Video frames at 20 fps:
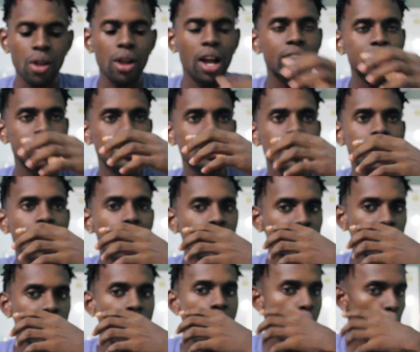I see it.
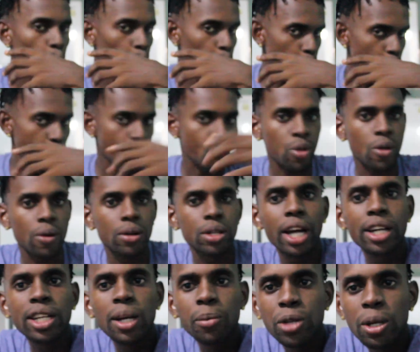
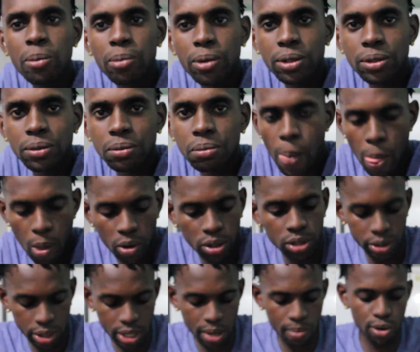Guyana people,
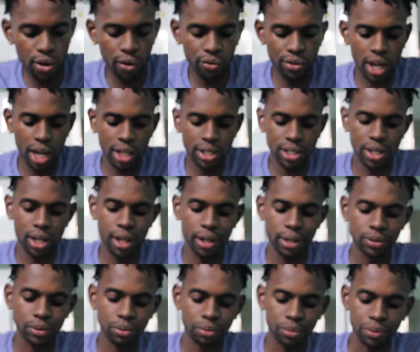them love
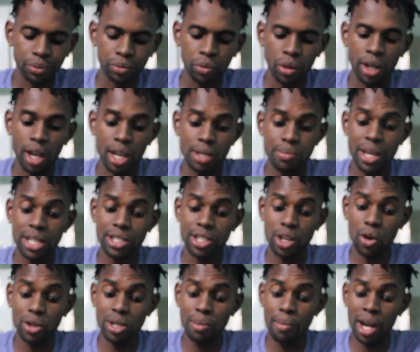dancehall. Cause me I
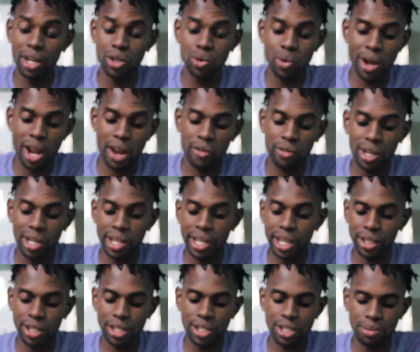say the man know every
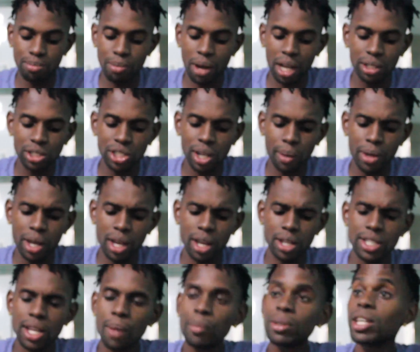latest bad
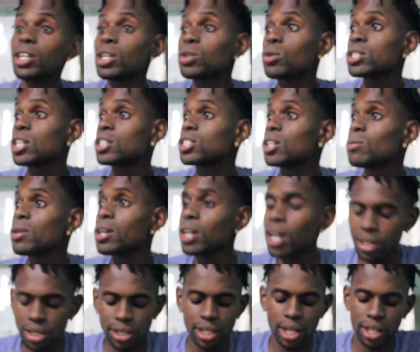Jamaican song. I think it was a
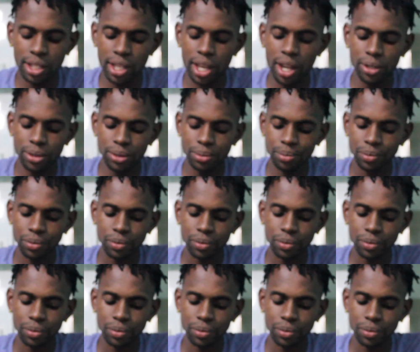Jamaican selector, you know.